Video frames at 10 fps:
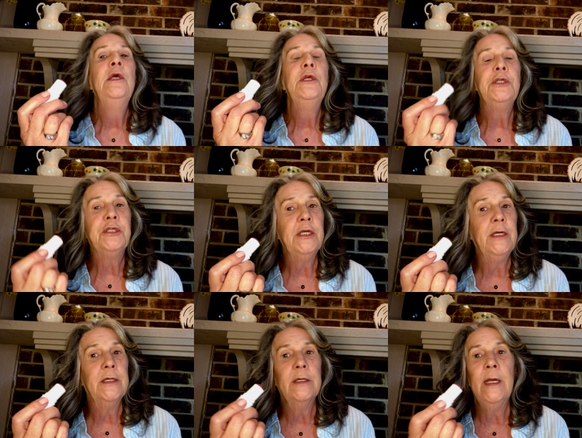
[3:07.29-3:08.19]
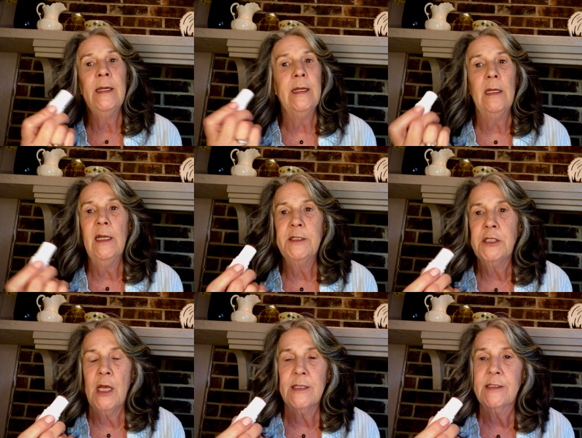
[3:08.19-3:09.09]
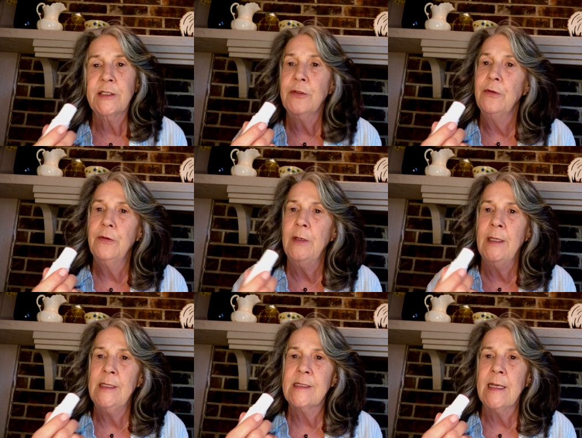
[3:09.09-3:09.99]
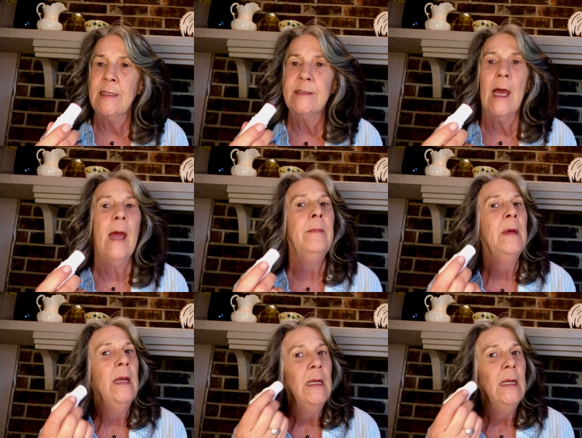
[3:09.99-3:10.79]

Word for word: sheer and it'll adjust to any skin type.